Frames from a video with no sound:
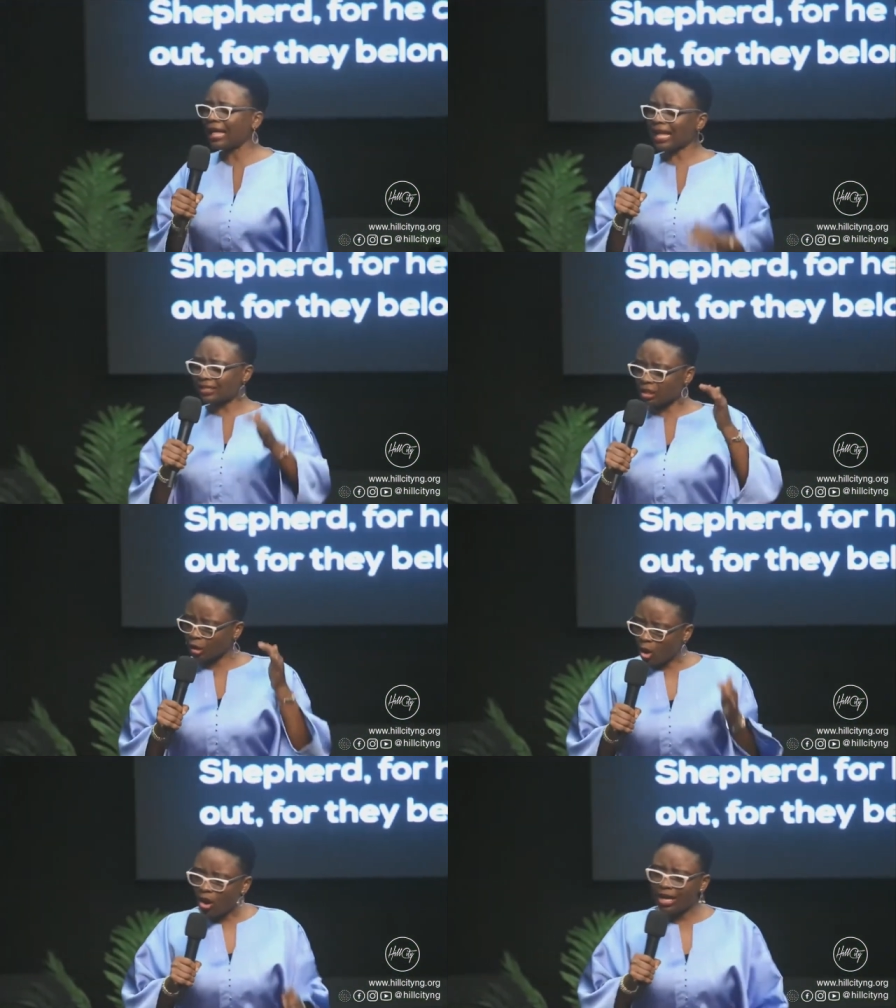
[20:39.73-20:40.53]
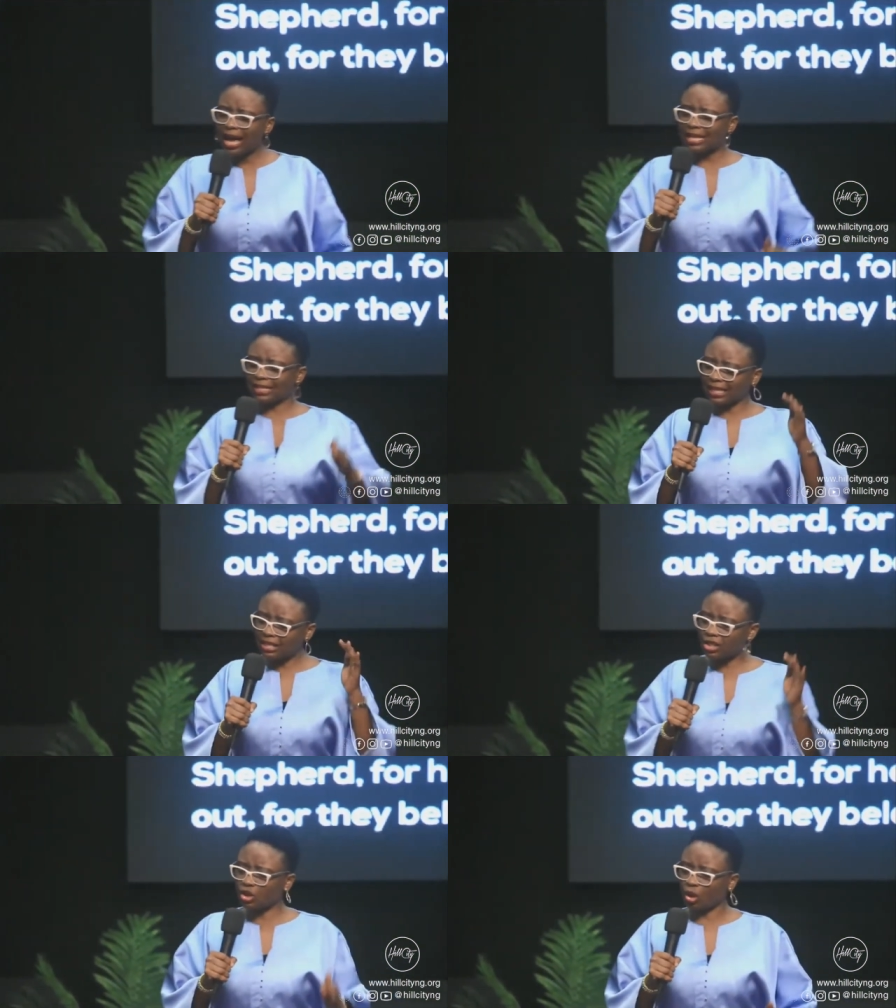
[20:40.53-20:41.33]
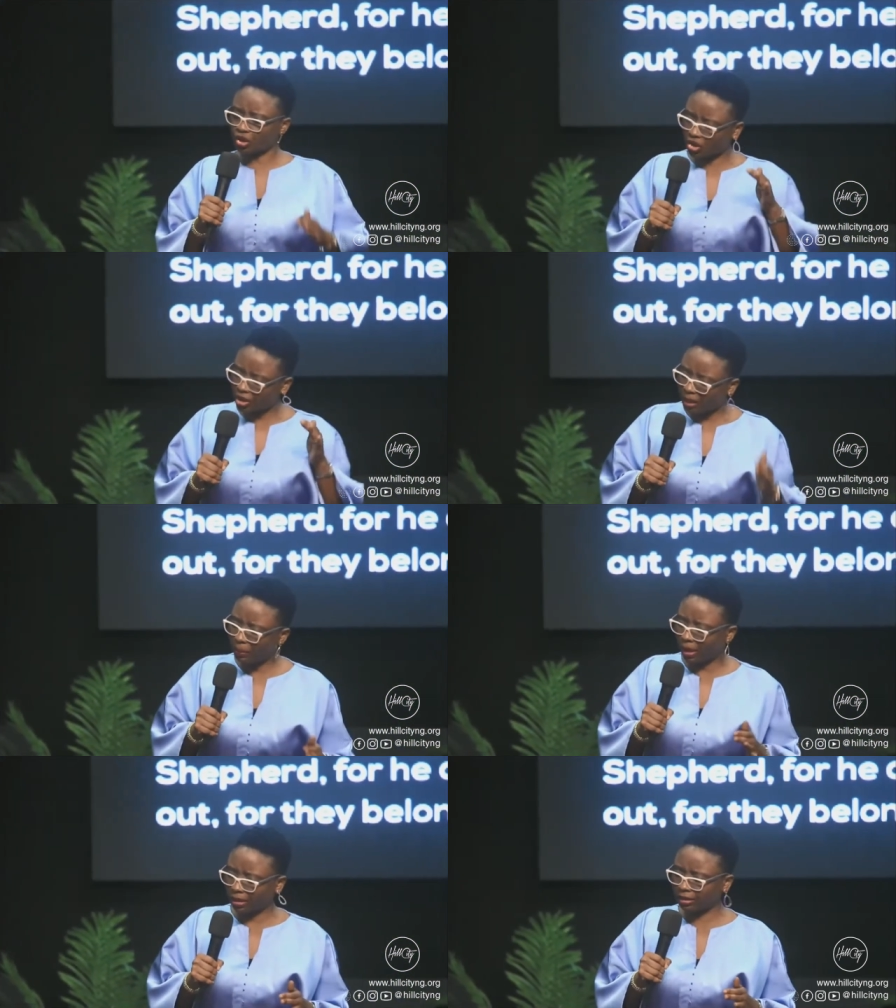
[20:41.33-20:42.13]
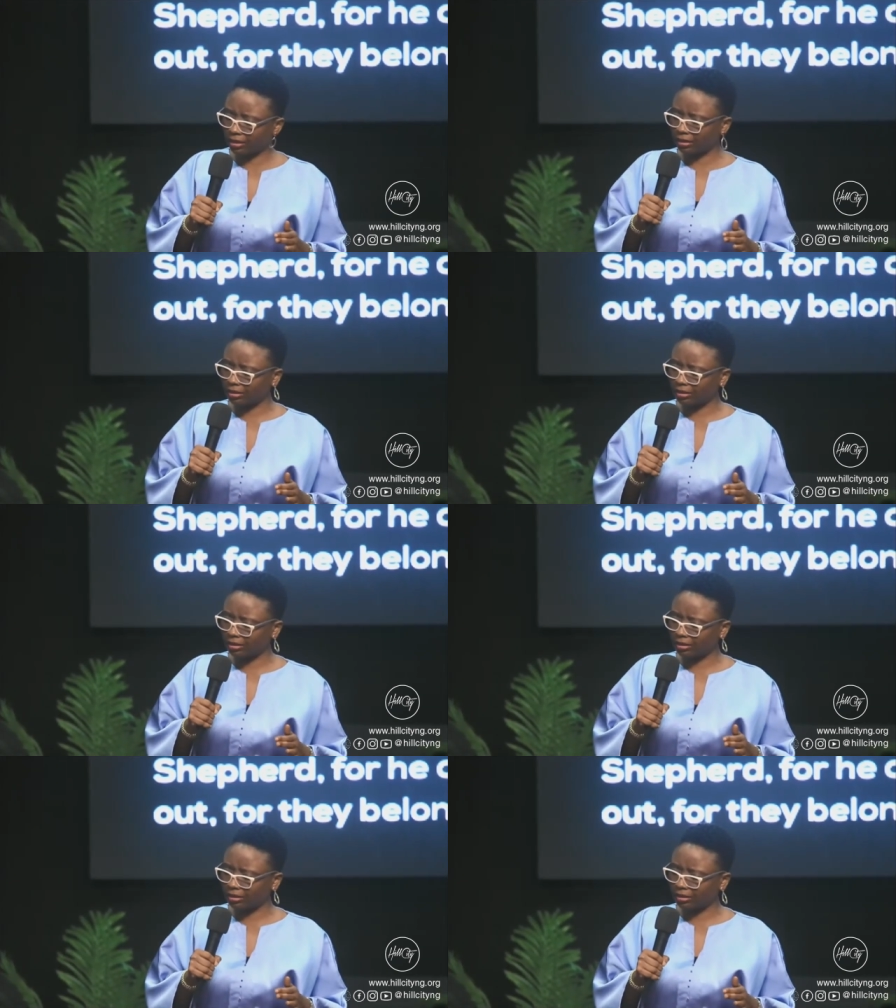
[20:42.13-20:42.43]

And as long as He's your shepherd,